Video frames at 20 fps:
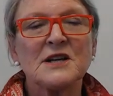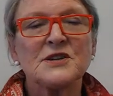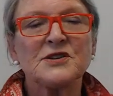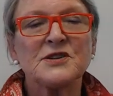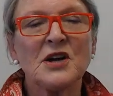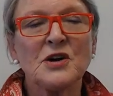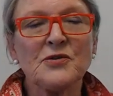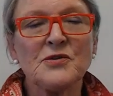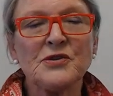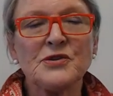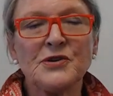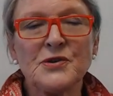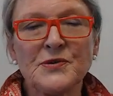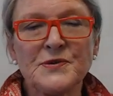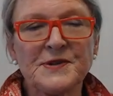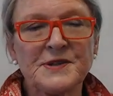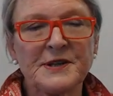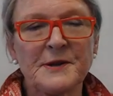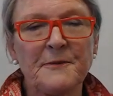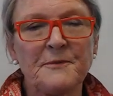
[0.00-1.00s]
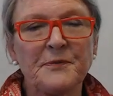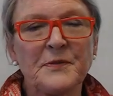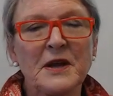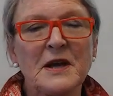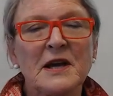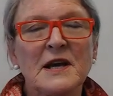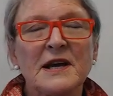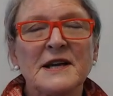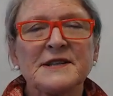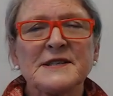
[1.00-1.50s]
Don't use them.
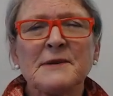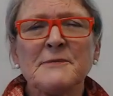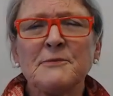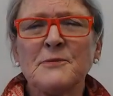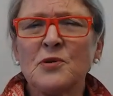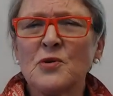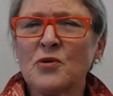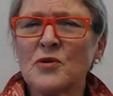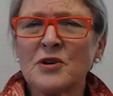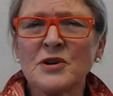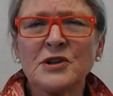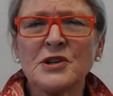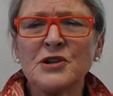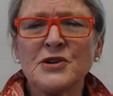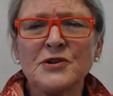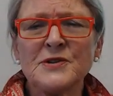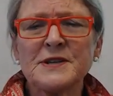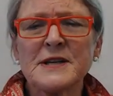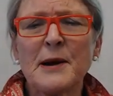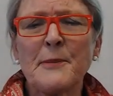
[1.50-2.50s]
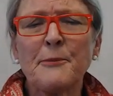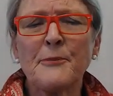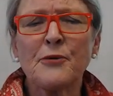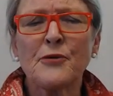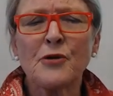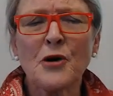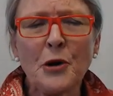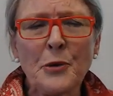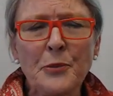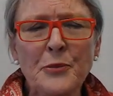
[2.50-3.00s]
It's important to use
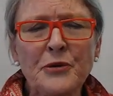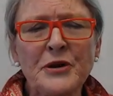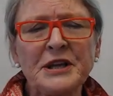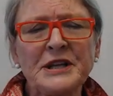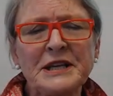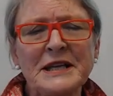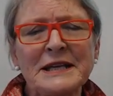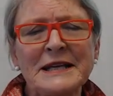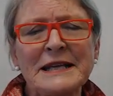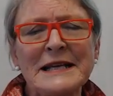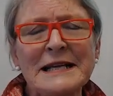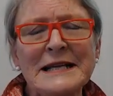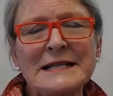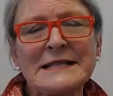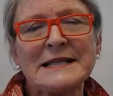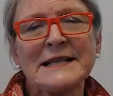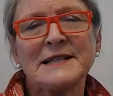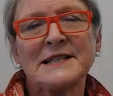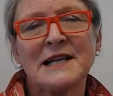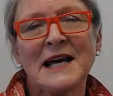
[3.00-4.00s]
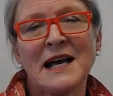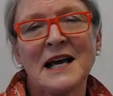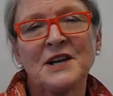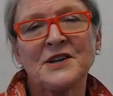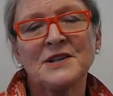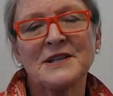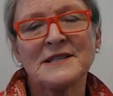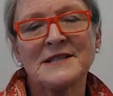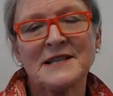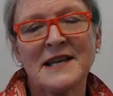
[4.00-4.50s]
appropriate and easy to
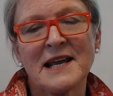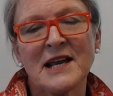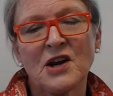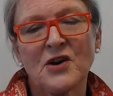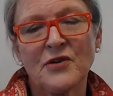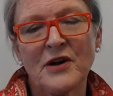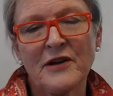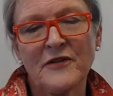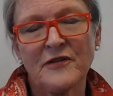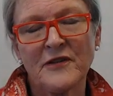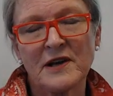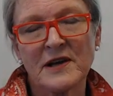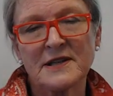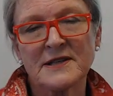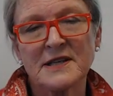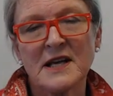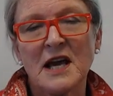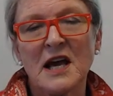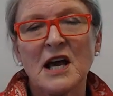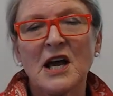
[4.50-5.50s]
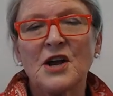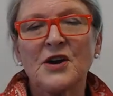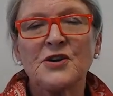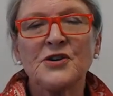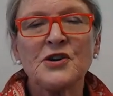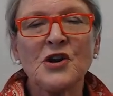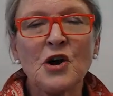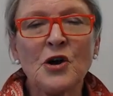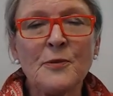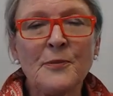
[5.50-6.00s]
understand graphics.
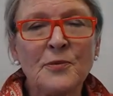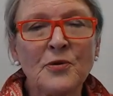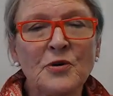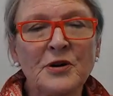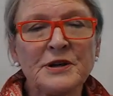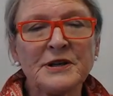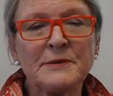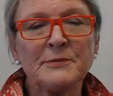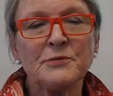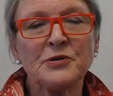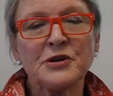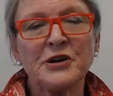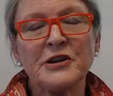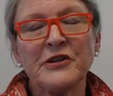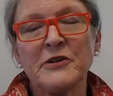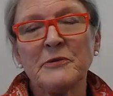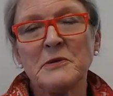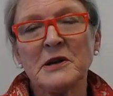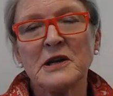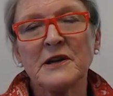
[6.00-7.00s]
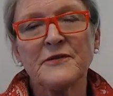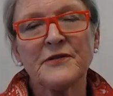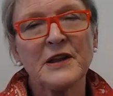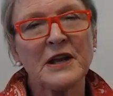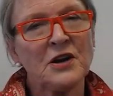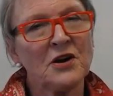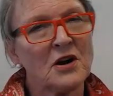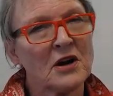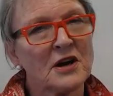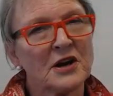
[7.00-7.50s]
No point in putting them in if they're
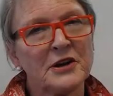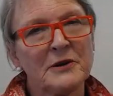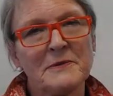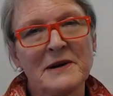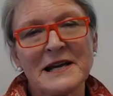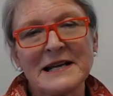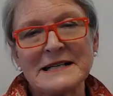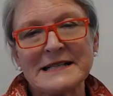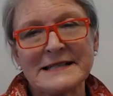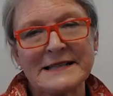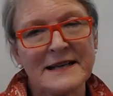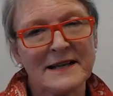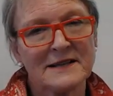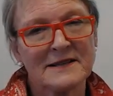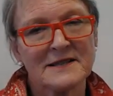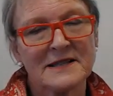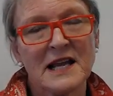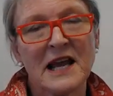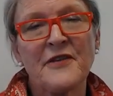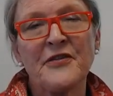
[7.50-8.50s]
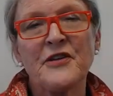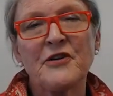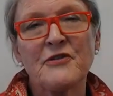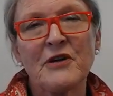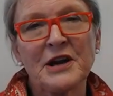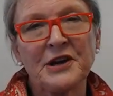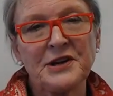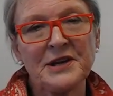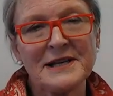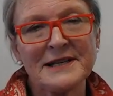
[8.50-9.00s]
not going to make sense and they're
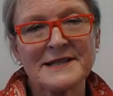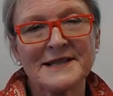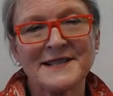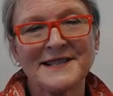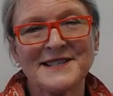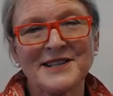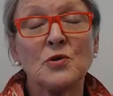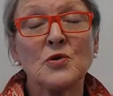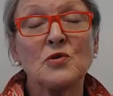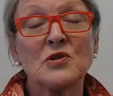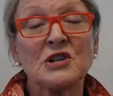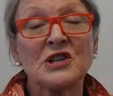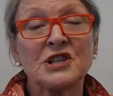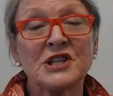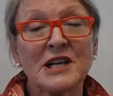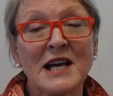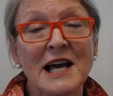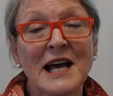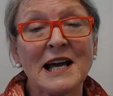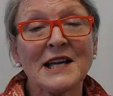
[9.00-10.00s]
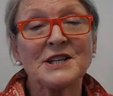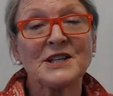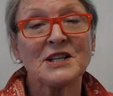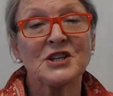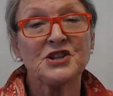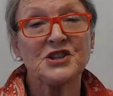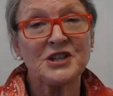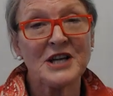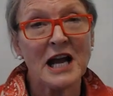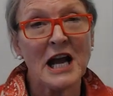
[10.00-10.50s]
unnecessary. Chart
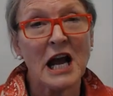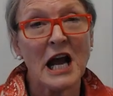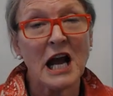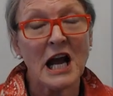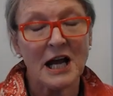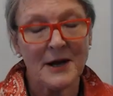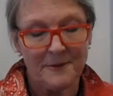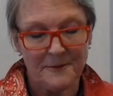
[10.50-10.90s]
junk.